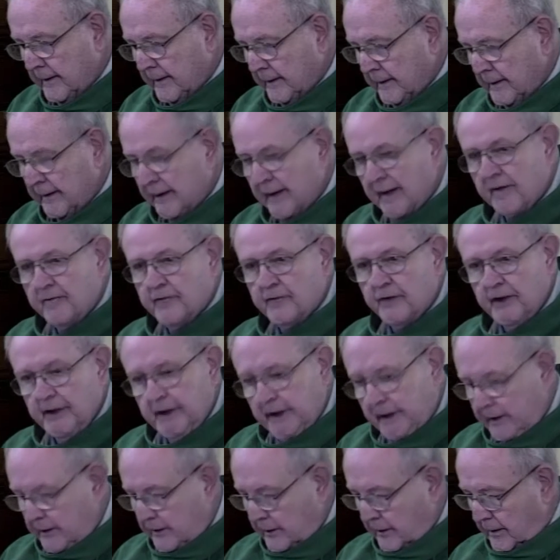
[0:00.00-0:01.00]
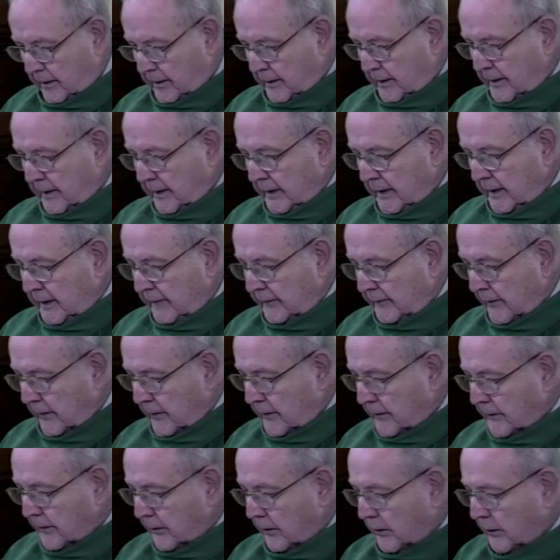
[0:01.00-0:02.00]
Every year, there
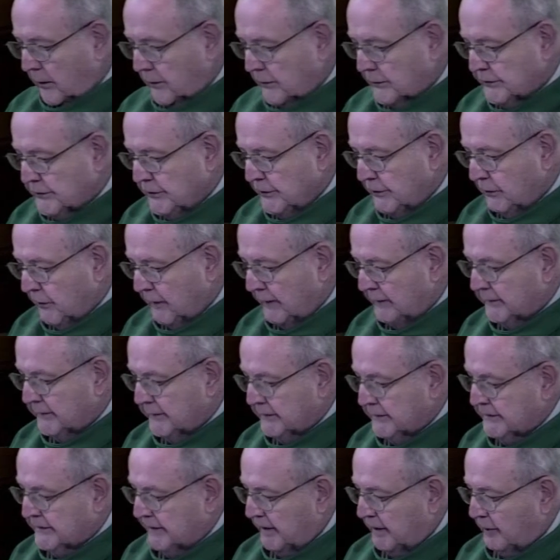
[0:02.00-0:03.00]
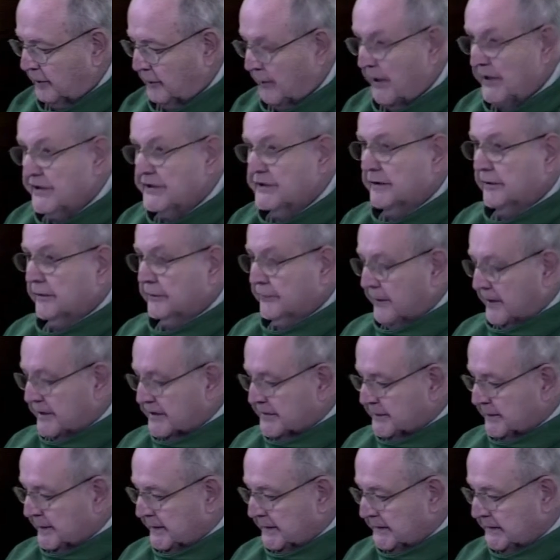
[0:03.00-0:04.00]
are those who want the celebration of
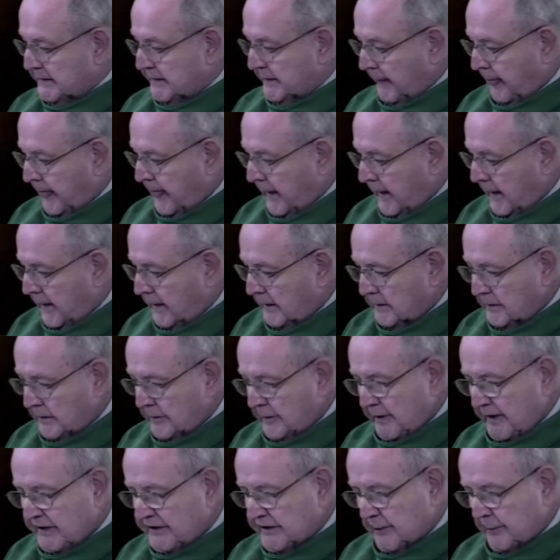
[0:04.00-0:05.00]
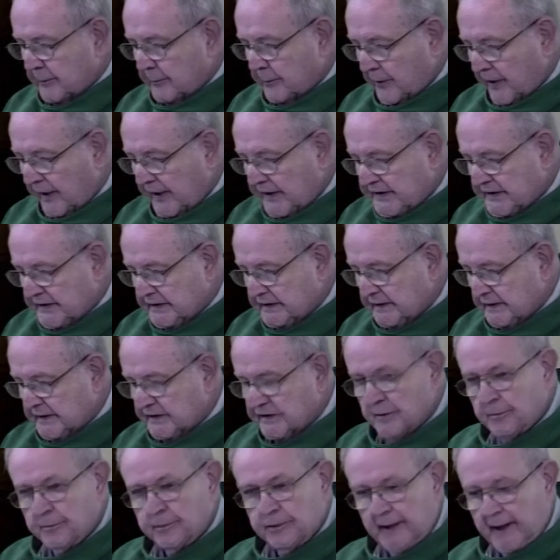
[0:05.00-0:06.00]
Christmas to be suppressed and
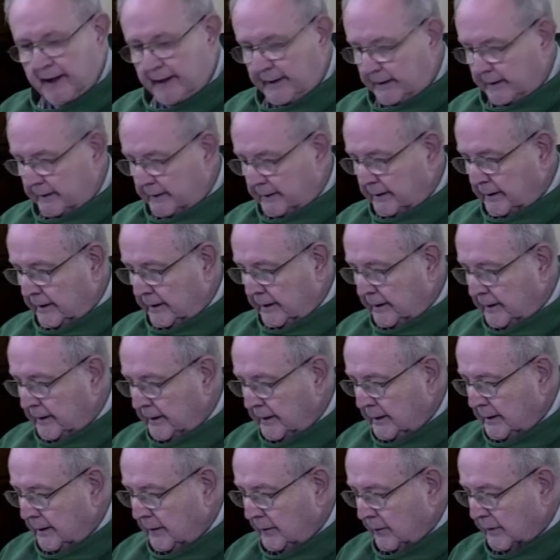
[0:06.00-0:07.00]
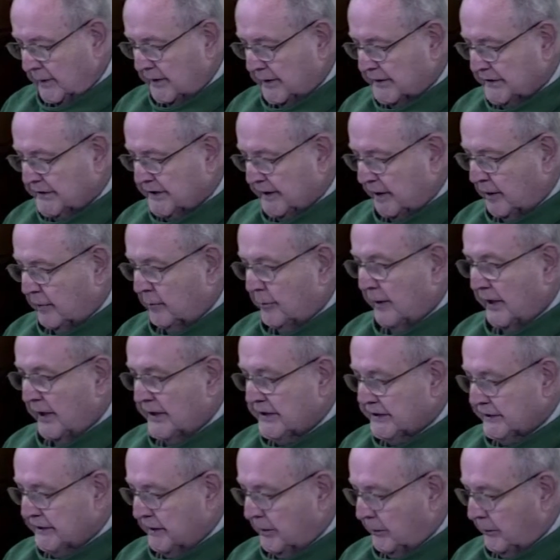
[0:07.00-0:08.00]
supplanted with a
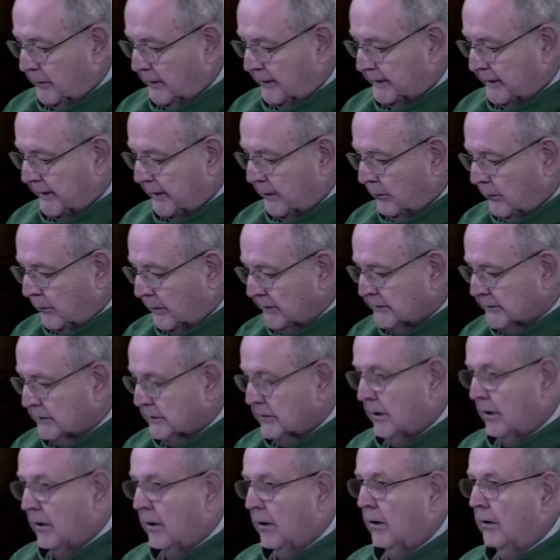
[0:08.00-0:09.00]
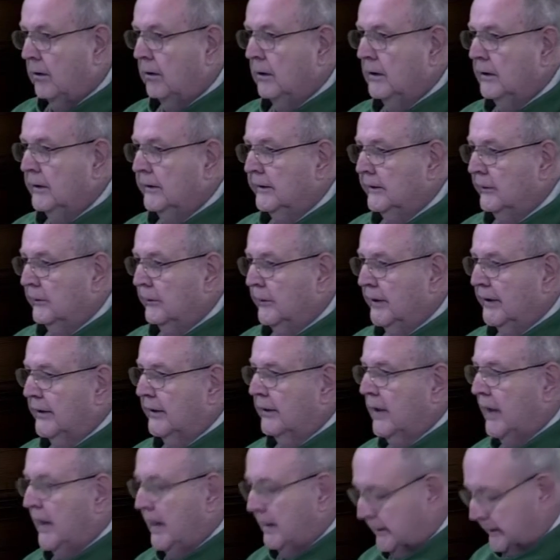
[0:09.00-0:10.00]
celebration of what they want to call the
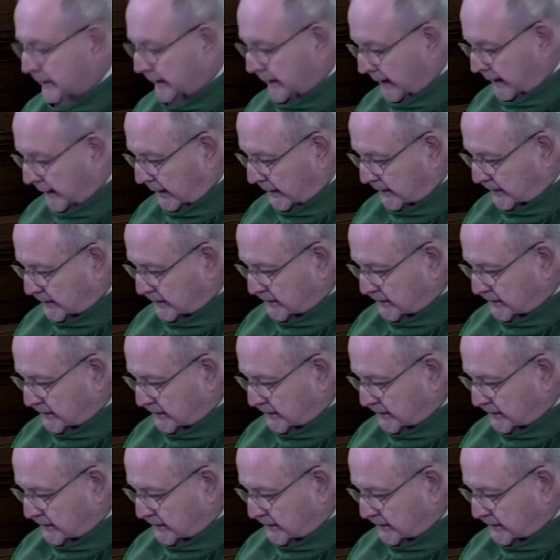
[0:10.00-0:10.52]
winter holidays.